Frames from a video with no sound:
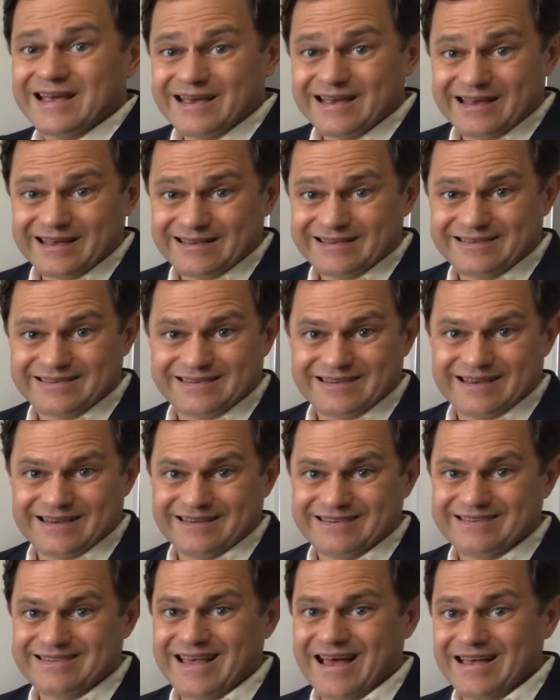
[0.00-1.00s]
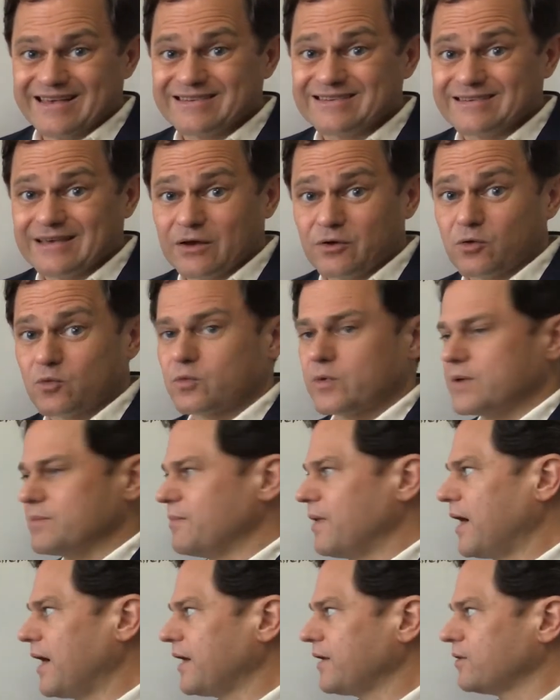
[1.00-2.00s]
it's that subtle
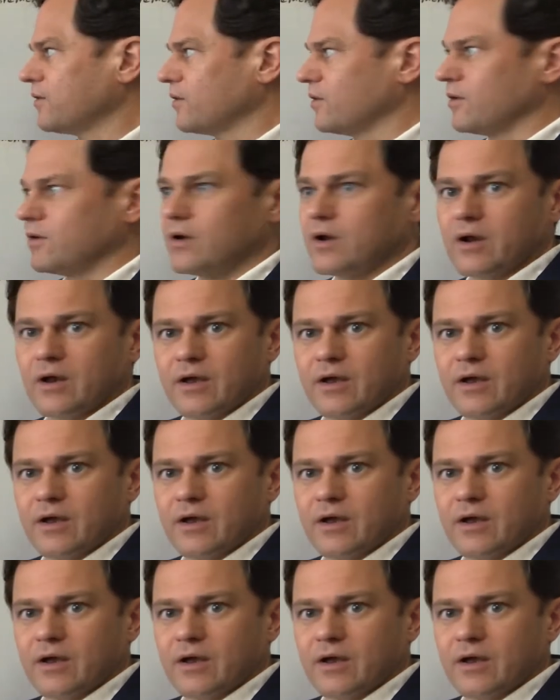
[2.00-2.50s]
reminder